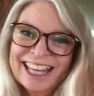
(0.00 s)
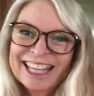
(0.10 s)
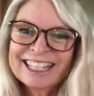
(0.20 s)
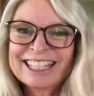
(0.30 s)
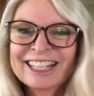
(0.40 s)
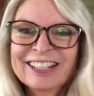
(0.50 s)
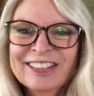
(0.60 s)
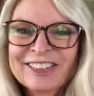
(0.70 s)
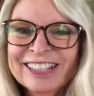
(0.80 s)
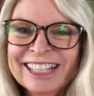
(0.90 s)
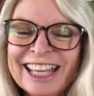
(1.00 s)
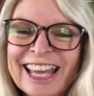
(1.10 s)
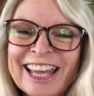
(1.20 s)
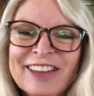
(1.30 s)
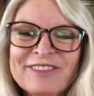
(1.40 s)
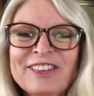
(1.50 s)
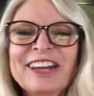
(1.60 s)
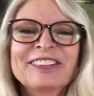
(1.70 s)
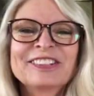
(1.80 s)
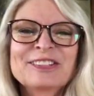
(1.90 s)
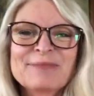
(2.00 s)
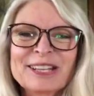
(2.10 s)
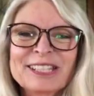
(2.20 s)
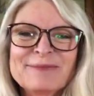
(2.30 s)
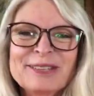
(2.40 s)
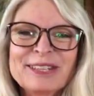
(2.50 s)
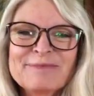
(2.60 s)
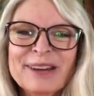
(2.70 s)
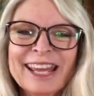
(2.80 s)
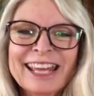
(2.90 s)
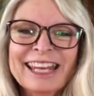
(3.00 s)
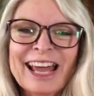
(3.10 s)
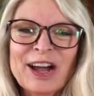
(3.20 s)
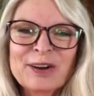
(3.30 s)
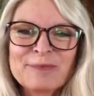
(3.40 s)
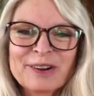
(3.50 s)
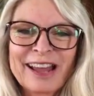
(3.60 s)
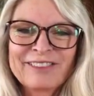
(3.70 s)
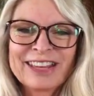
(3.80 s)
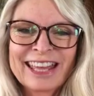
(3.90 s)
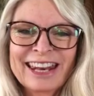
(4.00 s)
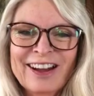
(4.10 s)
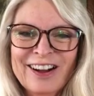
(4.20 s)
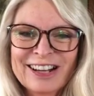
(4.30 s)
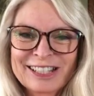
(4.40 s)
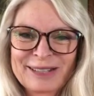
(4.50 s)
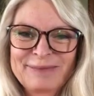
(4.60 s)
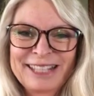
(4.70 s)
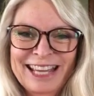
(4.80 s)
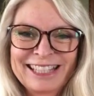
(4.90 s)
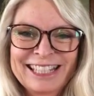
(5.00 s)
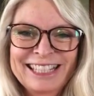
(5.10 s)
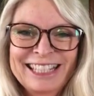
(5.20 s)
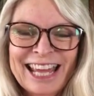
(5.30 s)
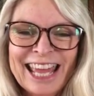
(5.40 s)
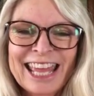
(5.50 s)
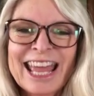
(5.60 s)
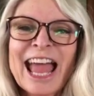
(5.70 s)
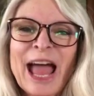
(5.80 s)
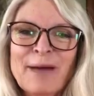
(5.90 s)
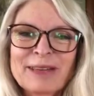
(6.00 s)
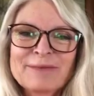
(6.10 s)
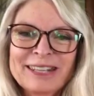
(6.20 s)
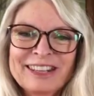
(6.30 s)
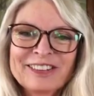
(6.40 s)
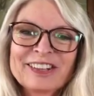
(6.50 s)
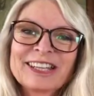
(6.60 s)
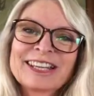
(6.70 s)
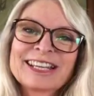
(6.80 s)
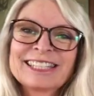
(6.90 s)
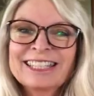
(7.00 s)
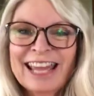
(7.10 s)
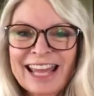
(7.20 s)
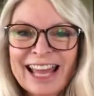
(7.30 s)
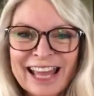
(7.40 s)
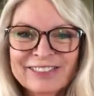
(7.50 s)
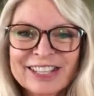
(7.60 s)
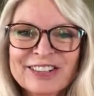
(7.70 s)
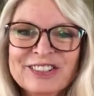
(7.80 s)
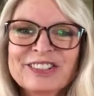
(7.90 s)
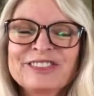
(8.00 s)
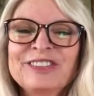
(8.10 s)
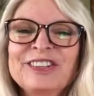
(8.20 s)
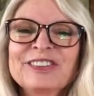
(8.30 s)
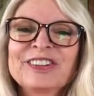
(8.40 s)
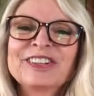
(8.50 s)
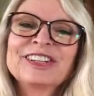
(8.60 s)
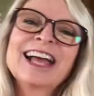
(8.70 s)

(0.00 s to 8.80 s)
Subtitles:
Terry Willingham, founder of the Bossy Beauty brand. I hope you're having an awesome day today. I'm coming in here early because today I have to go to a funeral.